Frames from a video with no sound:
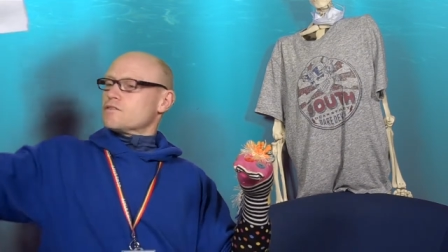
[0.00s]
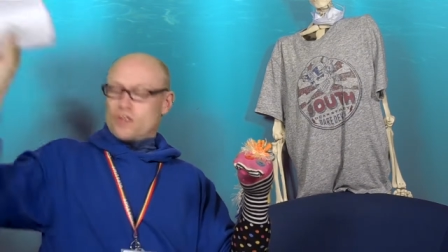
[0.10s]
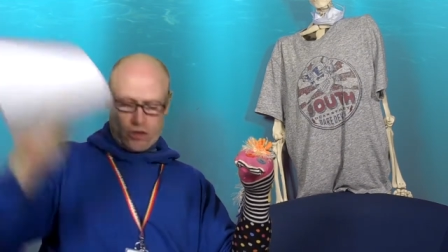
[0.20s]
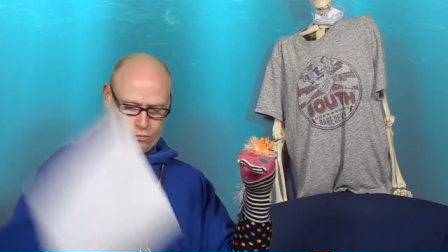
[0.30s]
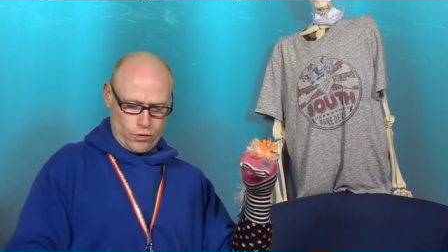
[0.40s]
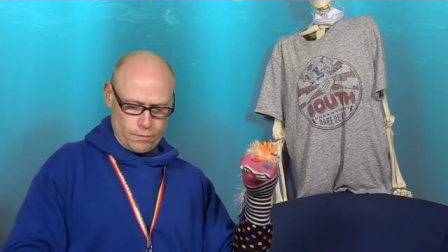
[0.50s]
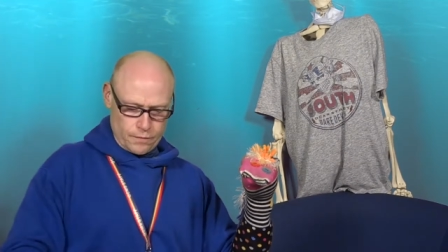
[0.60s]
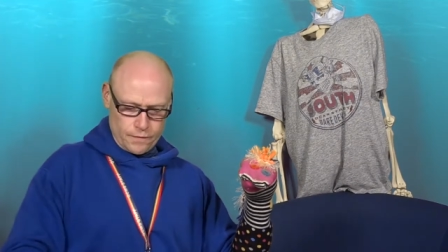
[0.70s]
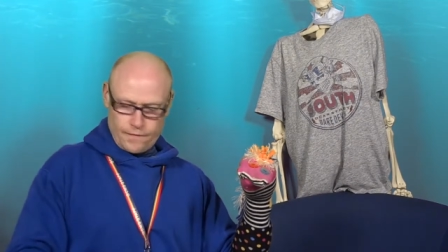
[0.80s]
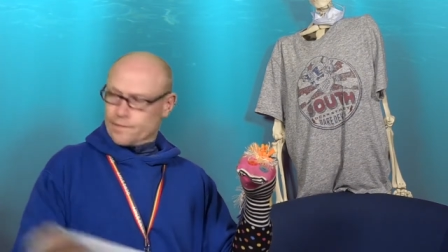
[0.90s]
Done. Whoop.
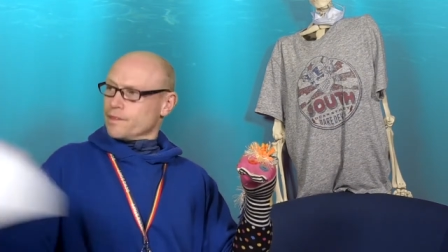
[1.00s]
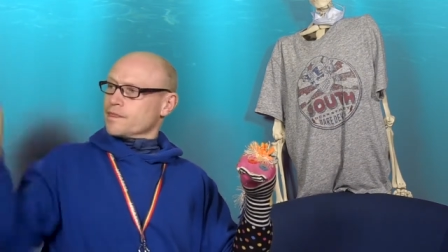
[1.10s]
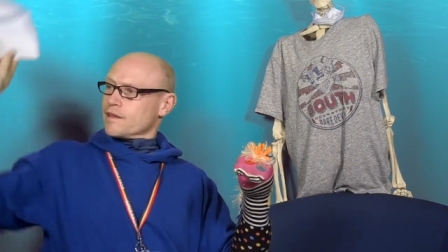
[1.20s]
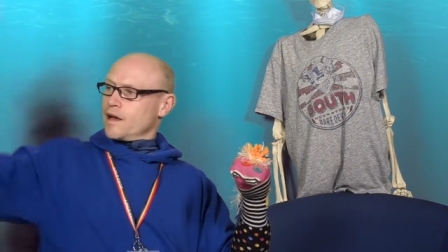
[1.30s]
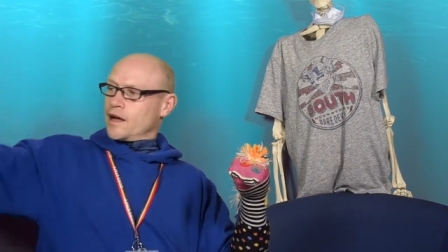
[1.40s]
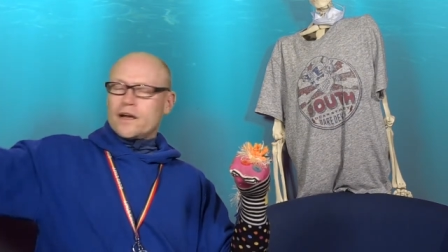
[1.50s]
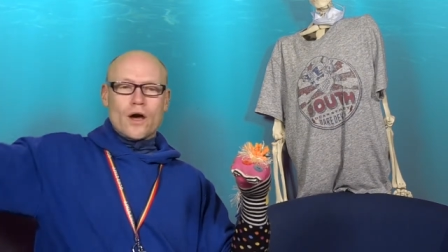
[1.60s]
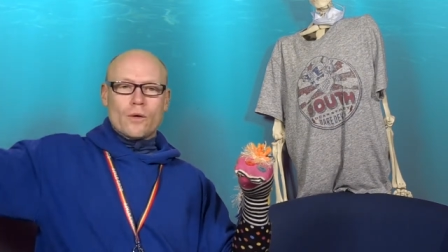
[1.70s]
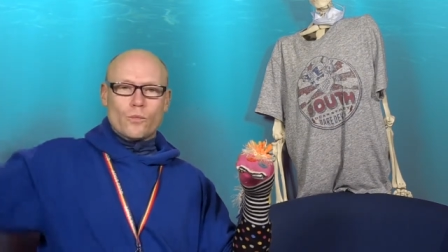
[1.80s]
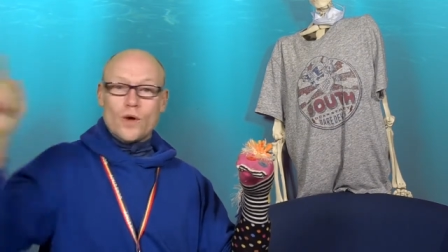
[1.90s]
And I
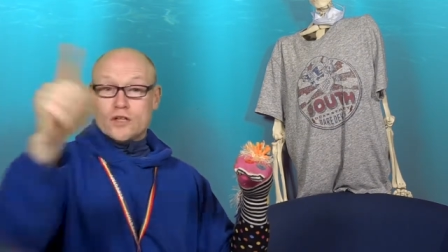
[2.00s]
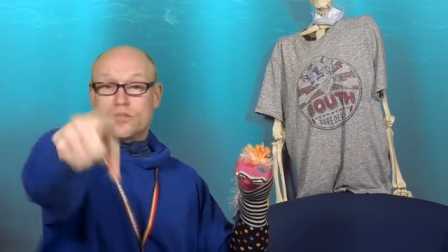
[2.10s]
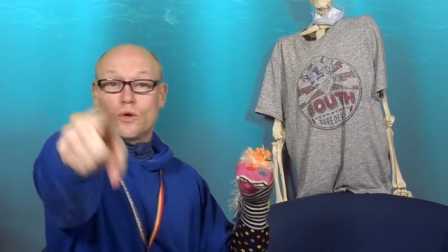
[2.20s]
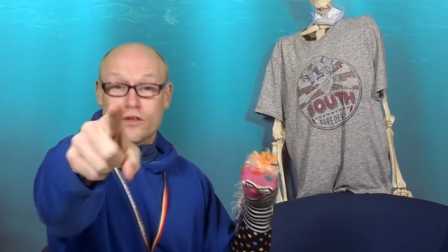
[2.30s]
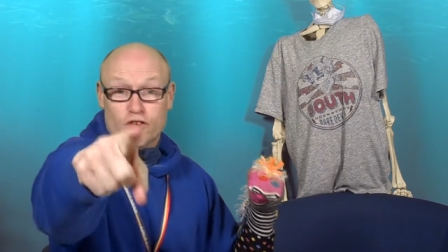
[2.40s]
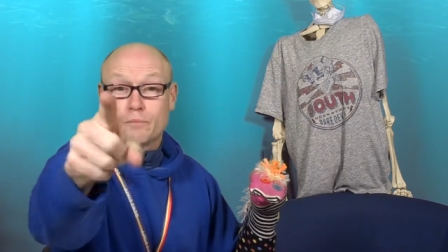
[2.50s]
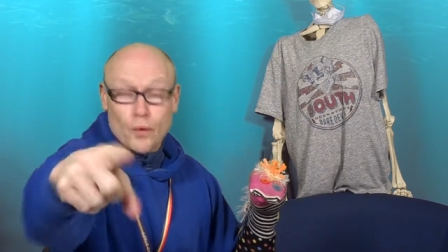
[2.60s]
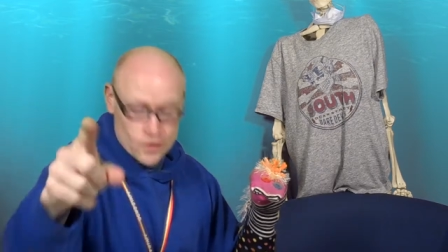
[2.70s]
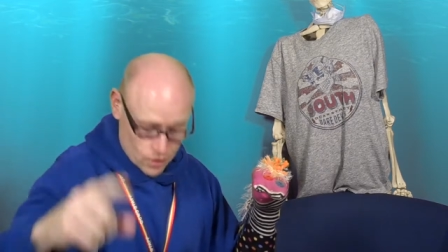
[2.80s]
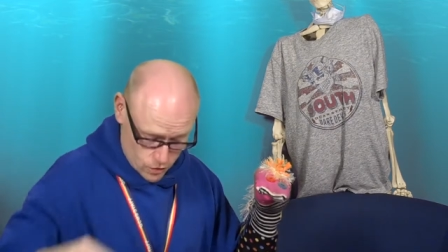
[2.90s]
know, we do lots of pointing